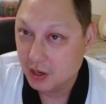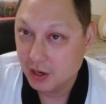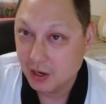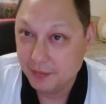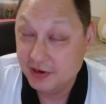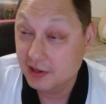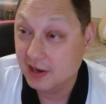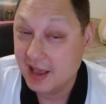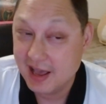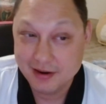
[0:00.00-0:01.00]
Neil
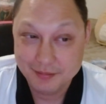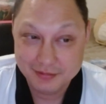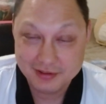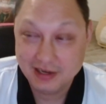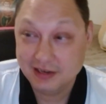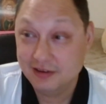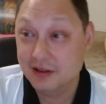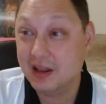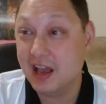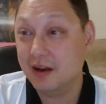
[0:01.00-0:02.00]
Adams, and it's Neil
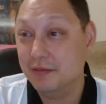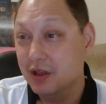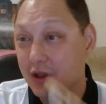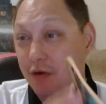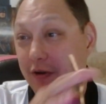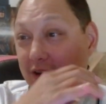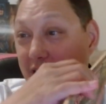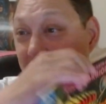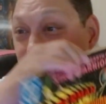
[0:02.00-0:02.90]
Adams, which I showed